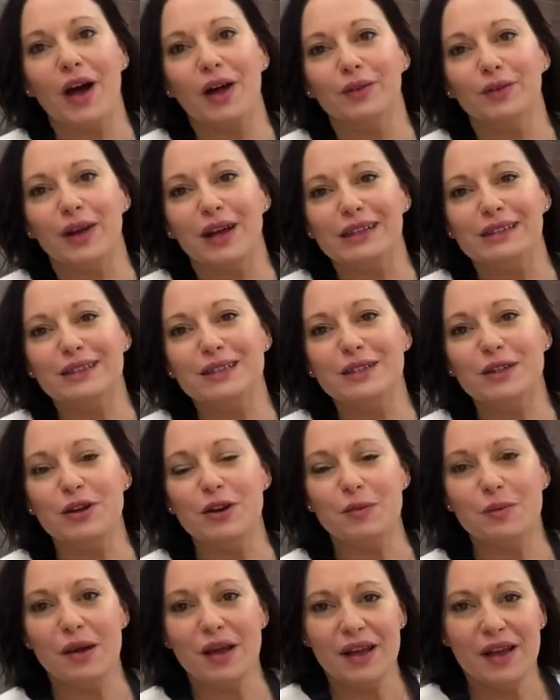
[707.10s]
rice
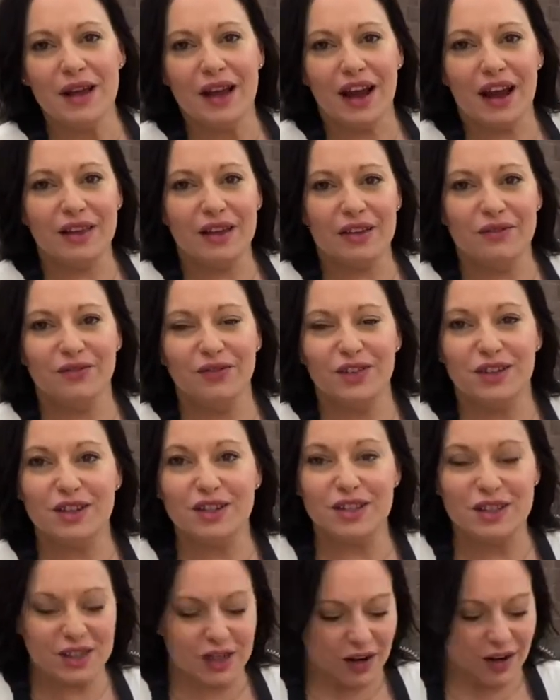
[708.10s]
soup. And then for
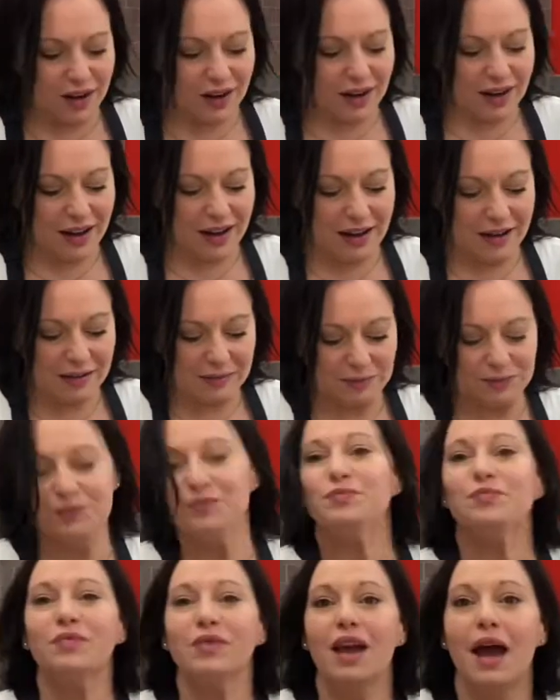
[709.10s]
dessert, I'm
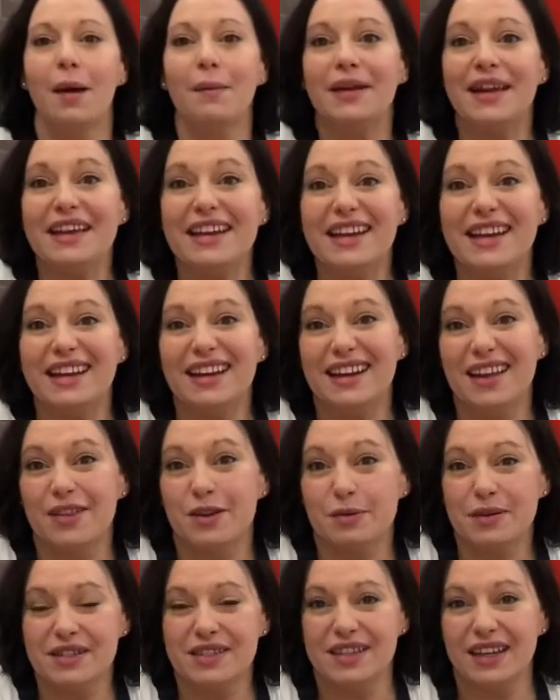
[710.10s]
gonna eat
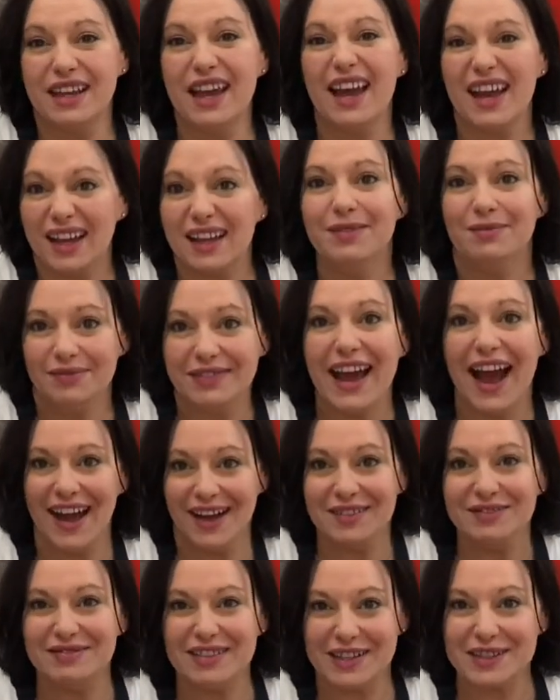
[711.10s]
another piece of cake. Yeah,
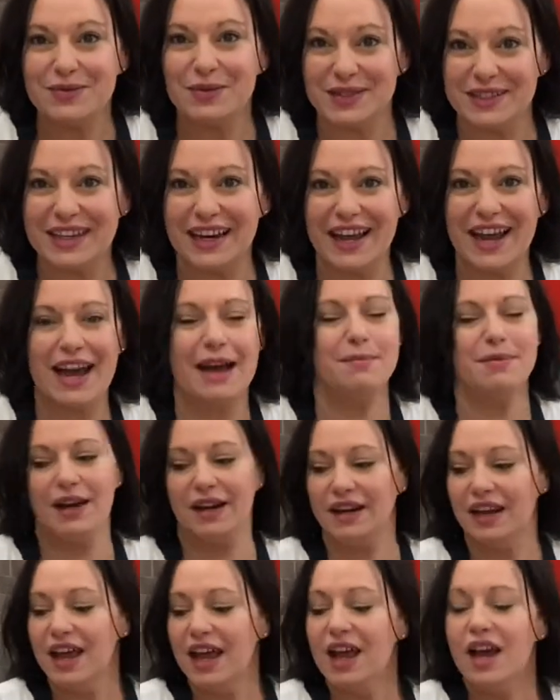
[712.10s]
that's what's gonna
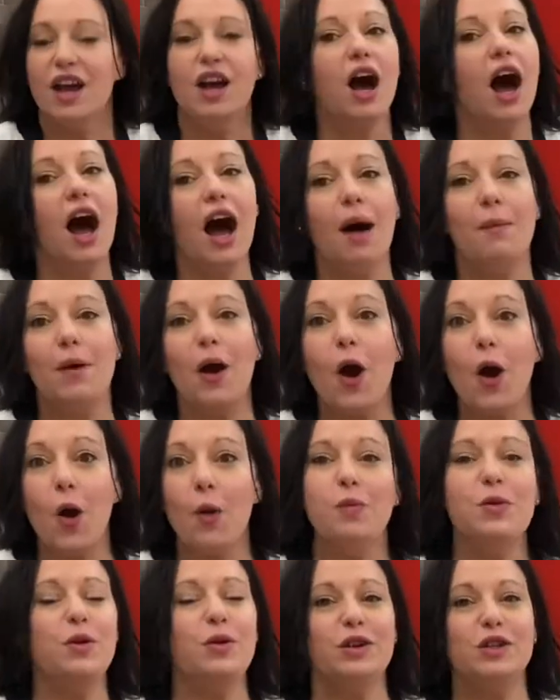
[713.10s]
happen.
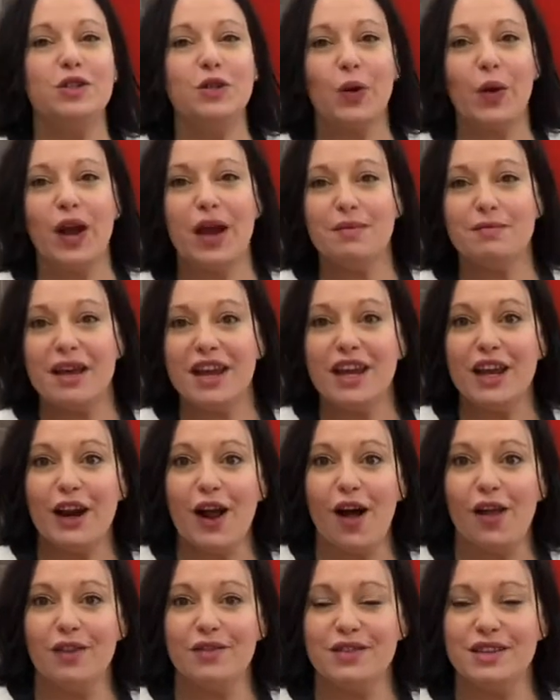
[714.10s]
Hope you enjoyed making
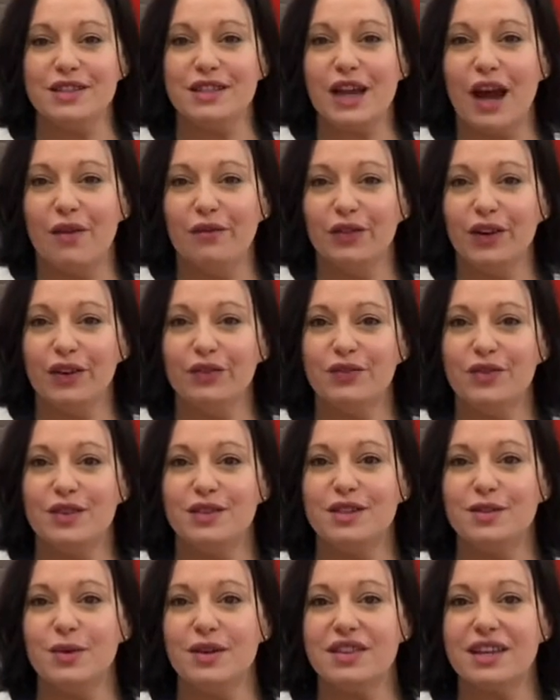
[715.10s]
all of these comfort
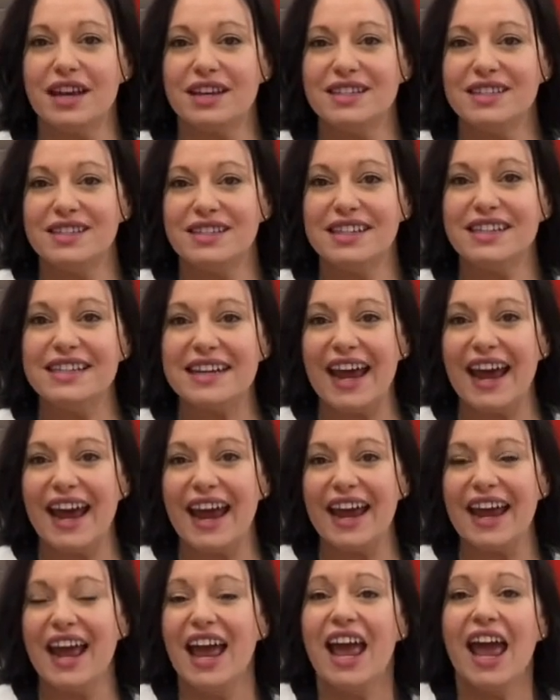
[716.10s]
foods with us
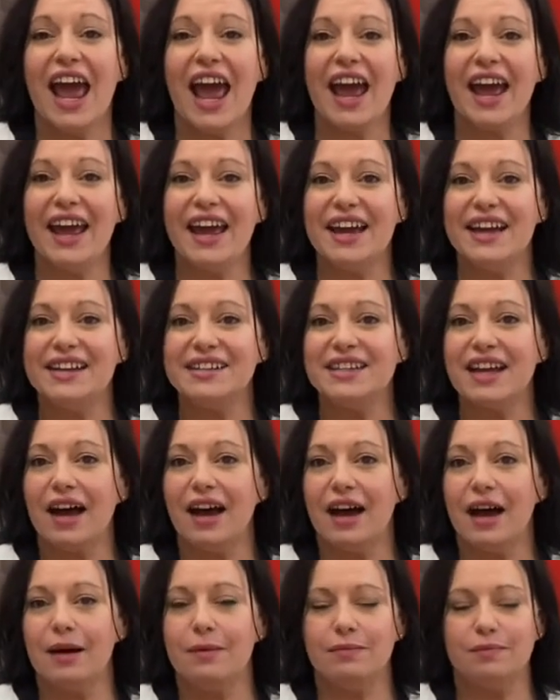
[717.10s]
today.
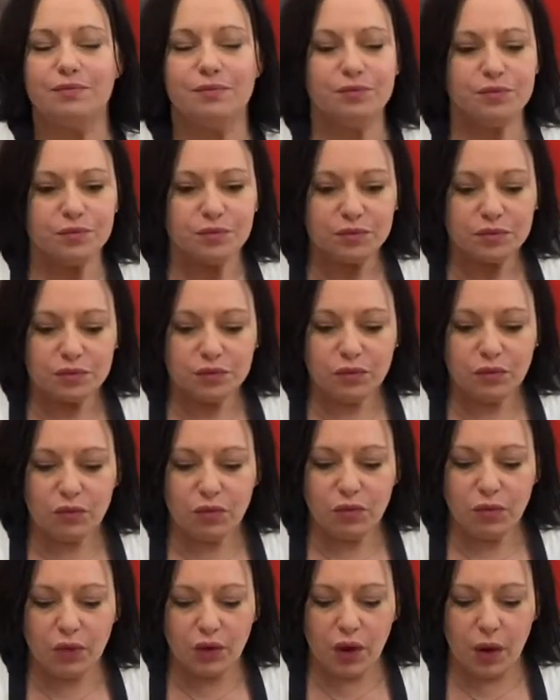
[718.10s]
And
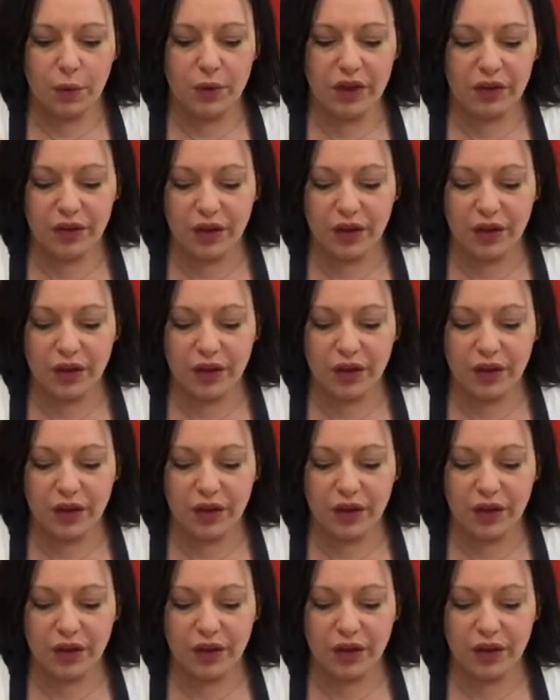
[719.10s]
we look